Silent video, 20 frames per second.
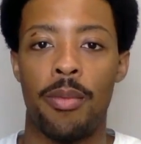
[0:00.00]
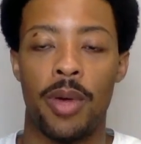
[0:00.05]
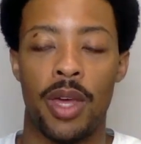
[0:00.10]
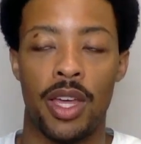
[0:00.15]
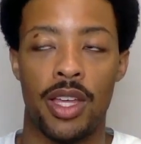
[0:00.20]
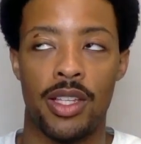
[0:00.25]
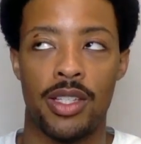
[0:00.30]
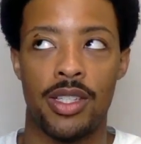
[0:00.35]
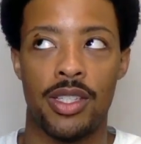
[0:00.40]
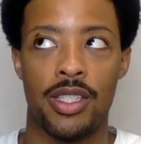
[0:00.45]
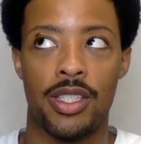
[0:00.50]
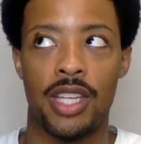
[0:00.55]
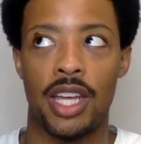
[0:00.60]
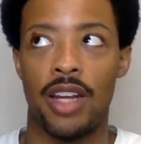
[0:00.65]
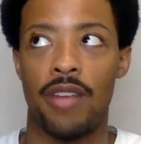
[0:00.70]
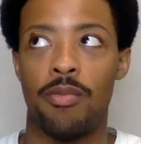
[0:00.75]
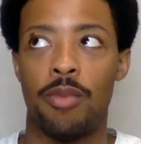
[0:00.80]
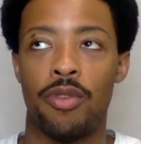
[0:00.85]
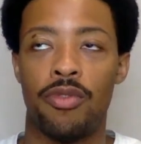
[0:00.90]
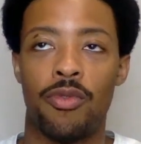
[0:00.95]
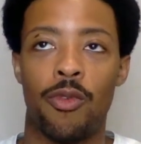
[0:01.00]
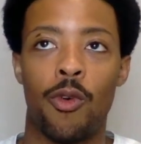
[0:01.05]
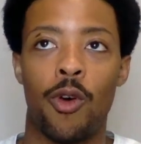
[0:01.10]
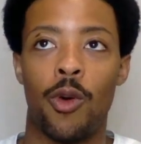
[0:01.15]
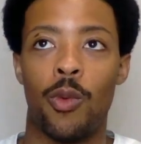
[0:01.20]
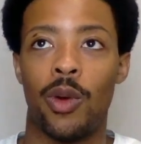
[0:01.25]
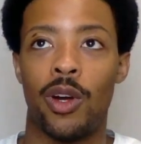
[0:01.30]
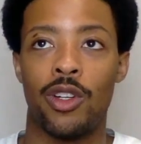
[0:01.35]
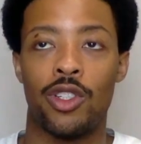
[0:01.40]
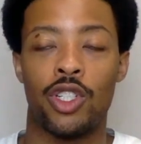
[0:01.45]
instead of
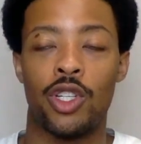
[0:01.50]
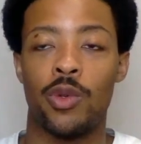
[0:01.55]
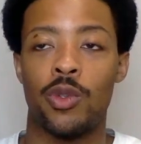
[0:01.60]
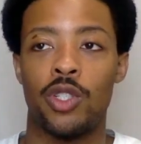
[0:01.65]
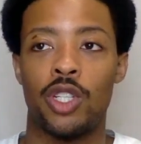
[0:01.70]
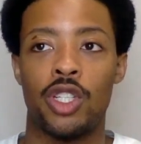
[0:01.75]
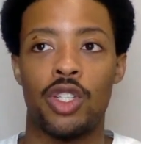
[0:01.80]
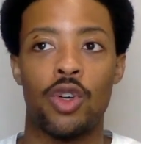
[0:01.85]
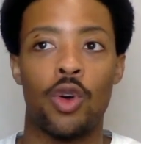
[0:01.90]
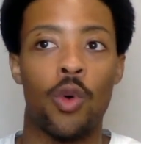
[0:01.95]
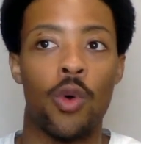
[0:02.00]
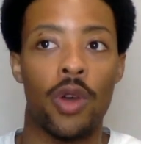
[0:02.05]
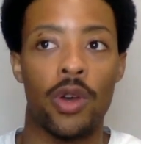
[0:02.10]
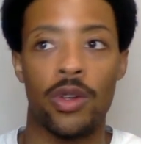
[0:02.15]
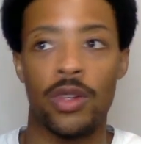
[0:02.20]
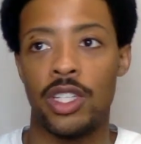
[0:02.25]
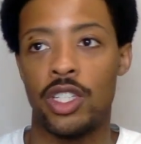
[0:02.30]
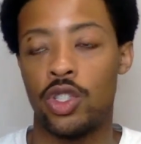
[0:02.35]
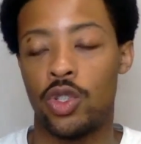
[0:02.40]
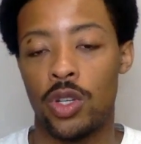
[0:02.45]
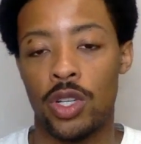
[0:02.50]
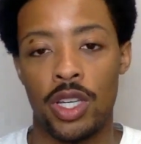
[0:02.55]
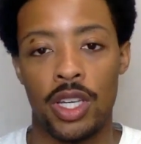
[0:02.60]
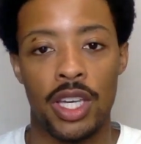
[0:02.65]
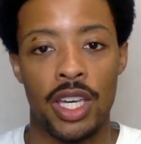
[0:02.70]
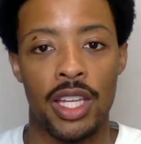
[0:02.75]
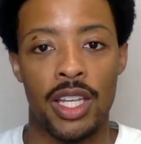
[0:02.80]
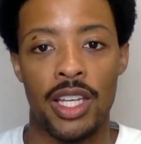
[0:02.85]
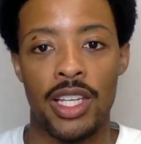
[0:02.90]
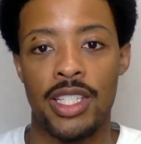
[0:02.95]
before where she was just going on these string of
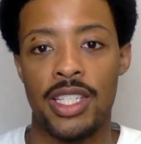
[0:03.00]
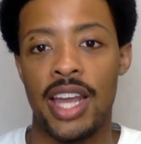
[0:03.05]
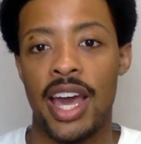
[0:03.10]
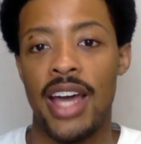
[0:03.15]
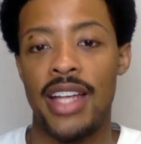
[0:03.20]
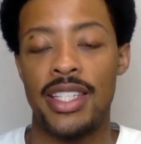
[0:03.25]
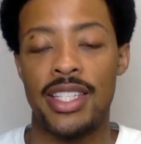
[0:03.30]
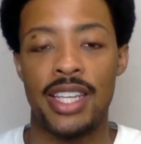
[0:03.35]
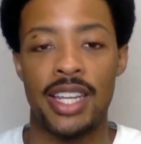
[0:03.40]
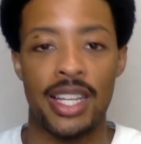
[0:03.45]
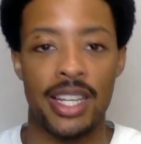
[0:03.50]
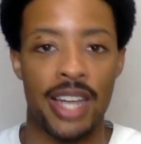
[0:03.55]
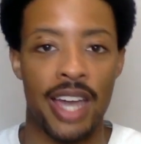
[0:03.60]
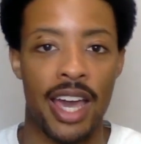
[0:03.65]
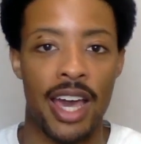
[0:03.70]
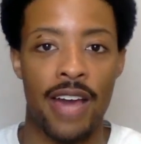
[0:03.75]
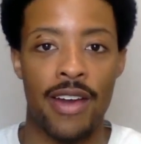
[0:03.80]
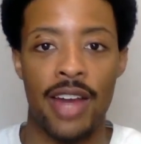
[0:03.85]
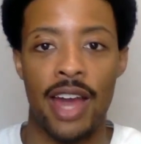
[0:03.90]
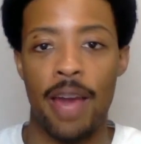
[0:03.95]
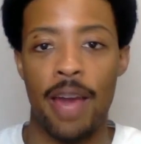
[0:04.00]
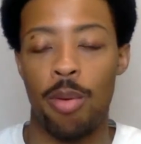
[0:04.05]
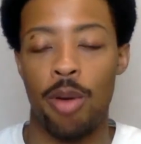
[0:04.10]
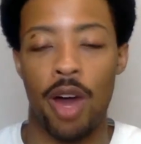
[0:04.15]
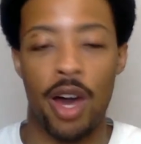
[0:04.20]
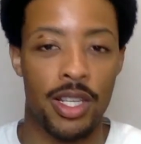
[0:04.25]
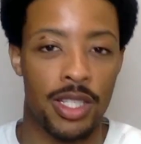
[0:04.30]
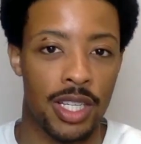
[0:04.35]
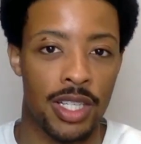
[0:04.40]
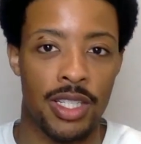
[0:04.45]
killings, not sitting down, not
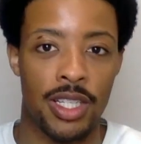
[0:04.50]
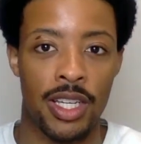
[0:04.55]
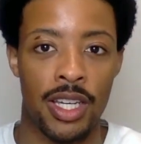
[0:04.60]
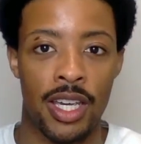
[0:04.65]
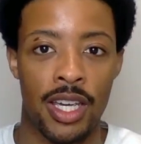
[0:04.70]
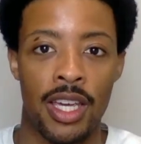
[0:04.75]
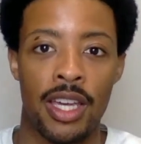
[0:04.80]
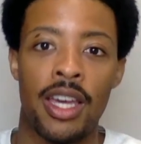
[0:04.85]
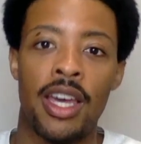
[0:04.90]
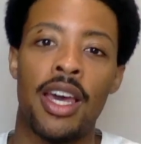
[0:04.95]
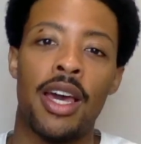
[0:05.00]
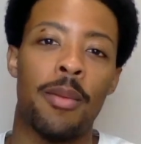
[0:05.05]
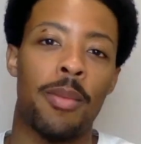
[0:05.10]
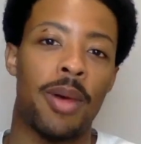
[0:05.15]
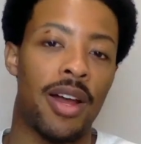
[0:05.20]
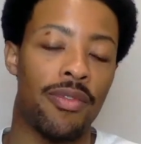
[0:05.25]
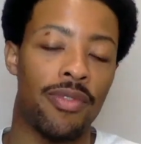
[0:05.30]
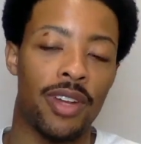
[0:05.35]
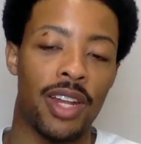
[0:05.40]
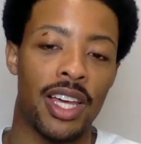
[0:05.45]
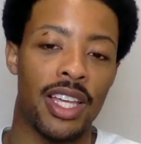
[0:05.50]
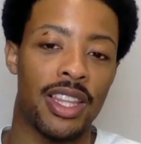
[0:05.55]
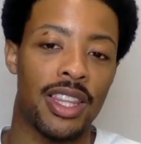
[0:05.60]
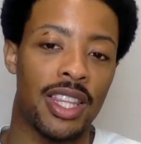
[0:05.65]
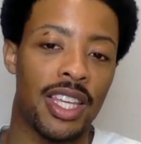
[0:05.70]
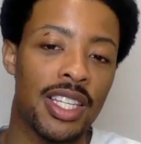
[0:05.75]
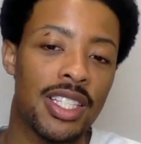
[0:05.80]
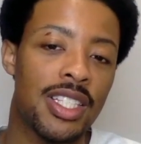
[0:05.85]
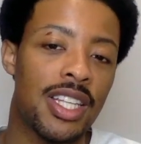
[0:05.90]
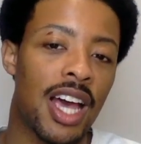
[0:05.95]
processing it. But I feel
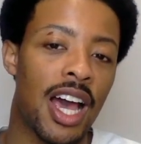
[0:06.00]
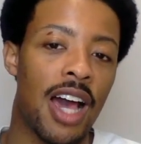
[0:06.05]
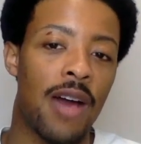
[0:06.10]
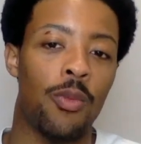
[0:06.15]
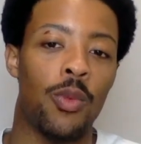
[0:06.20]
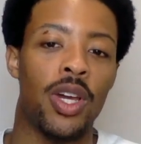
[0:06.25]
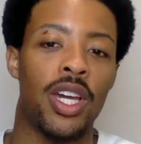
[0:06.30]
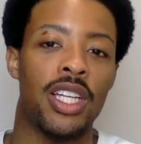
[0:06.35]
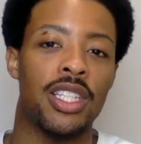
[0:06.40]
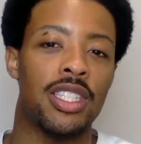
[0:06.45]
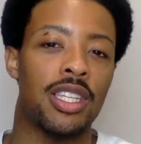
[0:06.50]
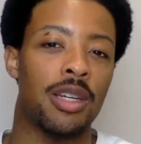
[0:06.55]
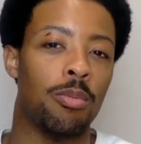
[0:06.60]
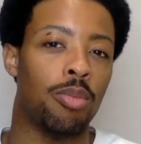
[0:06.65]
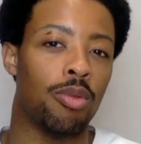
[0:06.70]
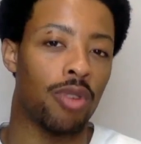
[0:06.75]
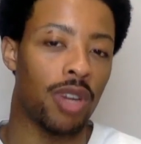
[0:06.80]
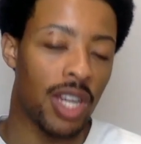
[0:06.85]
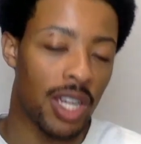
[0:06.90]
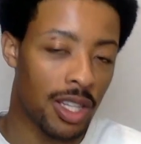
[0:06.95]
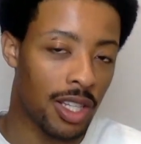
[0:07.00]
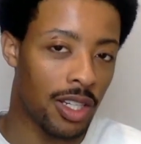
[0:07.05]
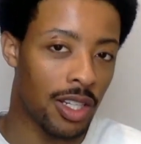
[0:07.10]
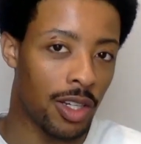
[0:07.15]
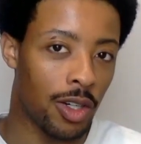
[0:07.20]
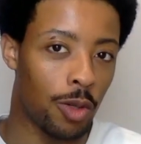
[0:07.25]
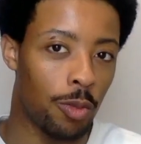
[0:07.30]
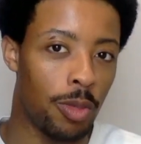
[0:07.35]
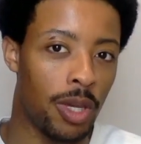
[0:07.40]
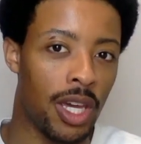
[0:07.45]
like this time we get to breathe a
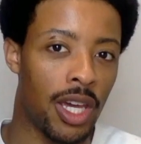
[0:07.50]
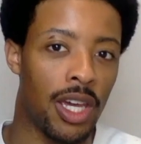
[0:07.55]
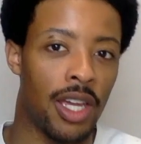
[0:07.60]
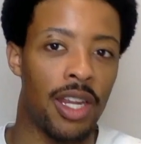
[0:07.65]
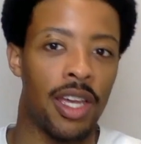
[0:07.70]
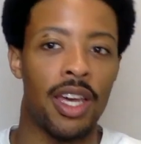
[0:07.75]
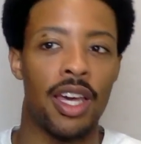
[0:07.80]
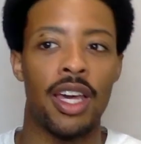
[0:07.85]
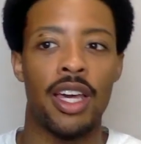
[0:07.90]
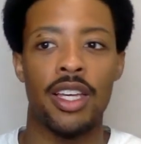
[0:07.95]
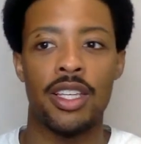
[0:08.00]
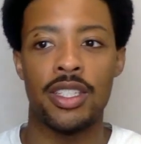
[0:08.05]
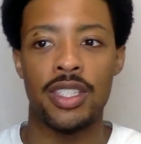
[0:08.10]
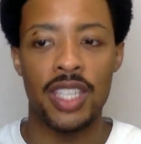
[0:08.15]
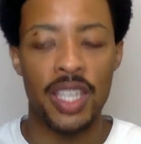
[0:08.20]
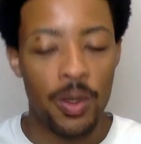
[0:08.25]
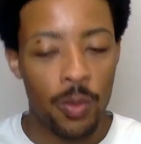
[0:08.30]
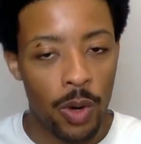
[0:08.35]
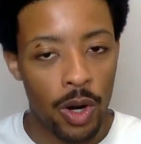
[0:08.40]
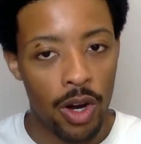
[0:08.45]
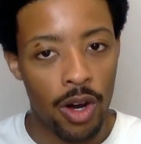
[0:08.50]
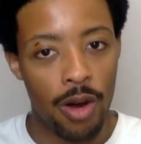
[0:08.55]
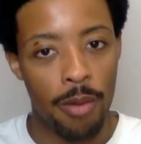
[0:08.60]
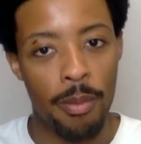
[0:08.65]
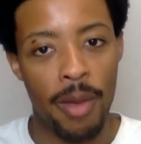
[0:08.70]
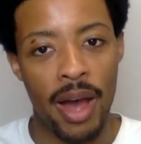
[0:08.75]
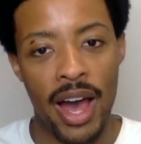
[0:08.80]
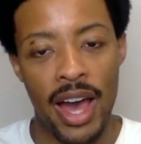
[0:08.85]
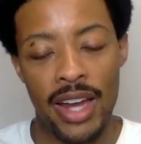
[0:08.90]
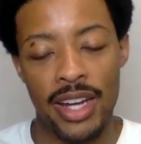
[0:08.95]
little bit, see where her
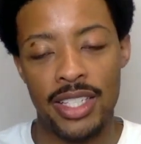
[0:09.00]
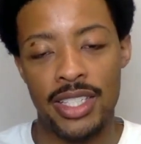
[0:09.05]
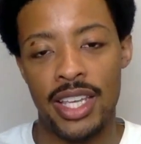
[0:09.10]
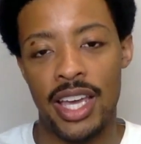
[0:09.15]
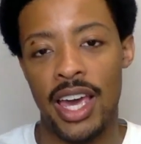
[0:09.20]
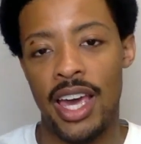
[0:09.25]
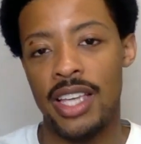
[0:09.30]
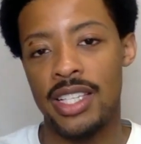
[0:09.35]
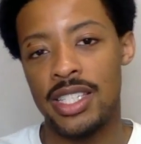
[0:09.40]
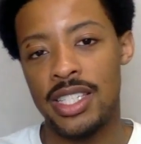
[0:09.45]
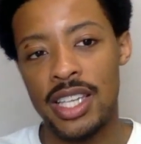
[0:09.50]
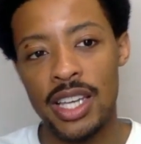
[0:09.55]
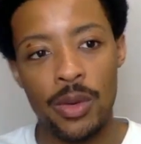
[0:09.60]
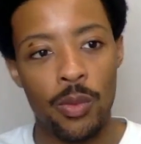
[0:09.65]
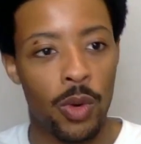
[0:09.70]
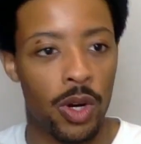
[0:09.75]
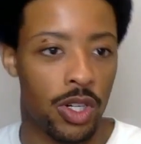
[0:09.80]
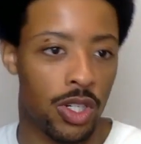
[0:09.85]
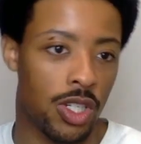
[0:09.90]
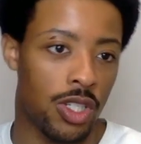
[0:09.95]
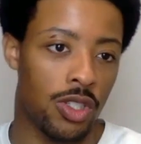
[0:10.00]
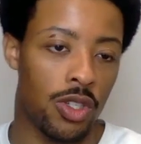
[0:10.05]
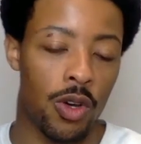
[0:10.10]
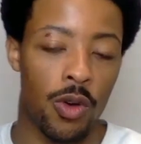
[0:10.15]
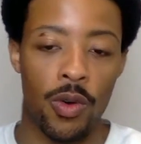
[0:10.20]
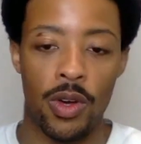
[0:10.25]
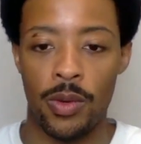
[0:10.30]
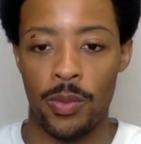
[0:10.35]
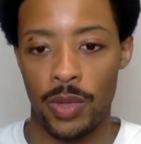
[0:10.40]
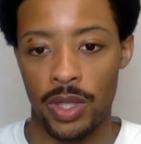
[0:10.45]
mind is at, see where she's
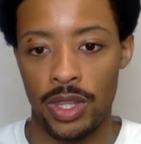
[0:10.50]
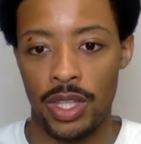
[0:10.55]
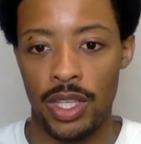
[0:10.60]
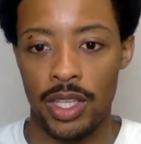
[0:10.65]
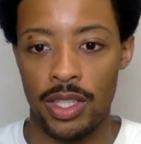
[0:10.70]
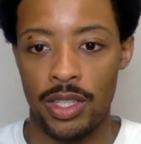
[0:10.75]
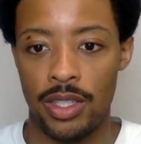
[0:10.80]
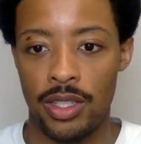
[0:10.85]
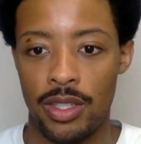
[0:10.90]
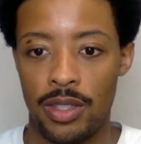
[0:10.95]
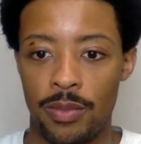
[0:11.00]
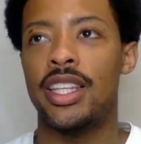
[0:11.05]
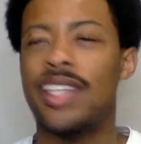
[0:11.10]
going with this.